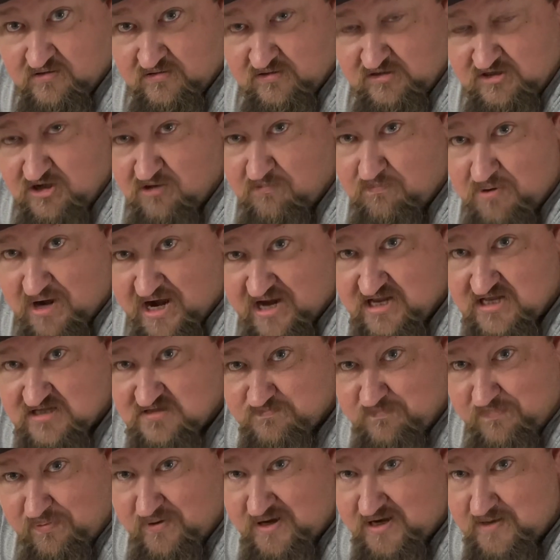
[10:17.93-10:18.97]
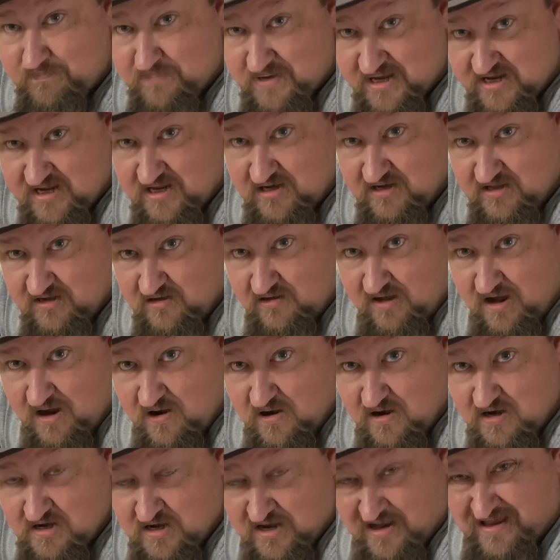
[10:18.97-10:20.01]
You'll break its pea-picking little
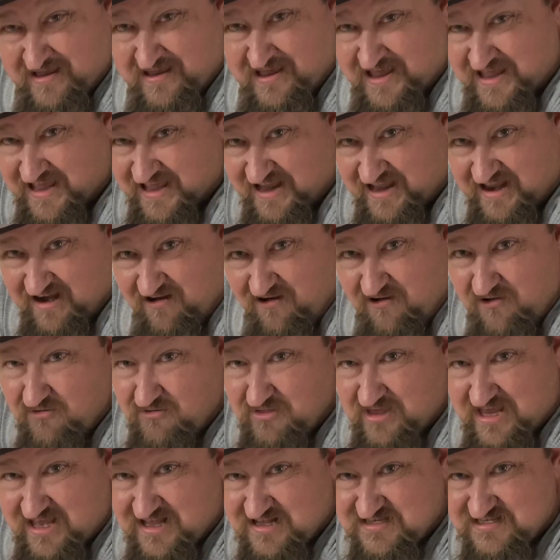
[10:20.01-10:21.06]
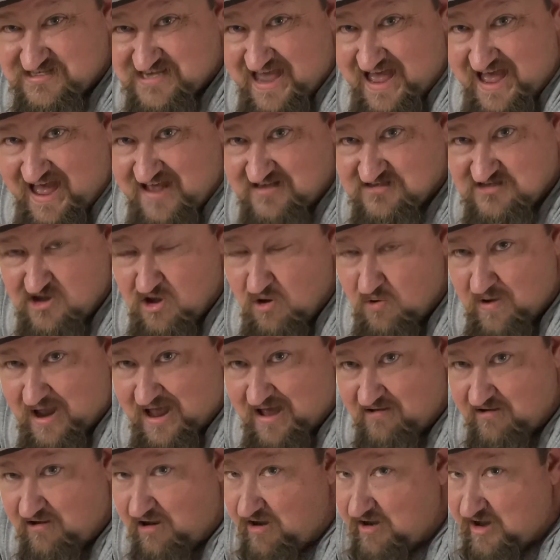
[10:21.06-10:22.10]
heart, and all the insides go
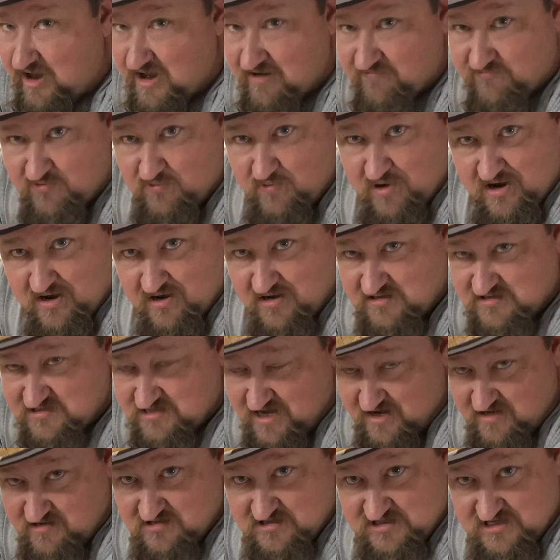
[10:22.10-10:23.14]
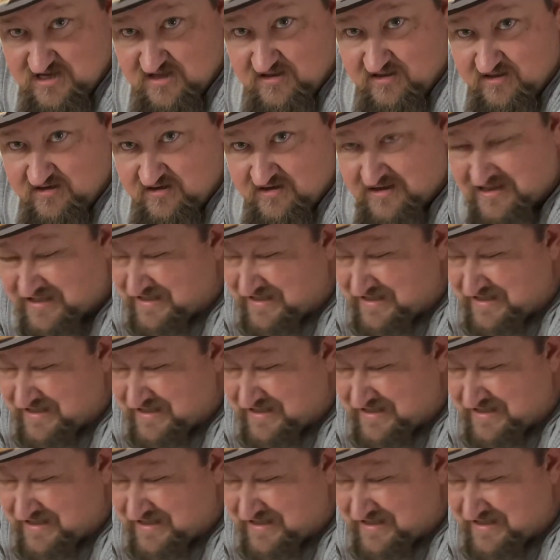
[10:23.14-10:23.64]
out everywhere inside your skillet.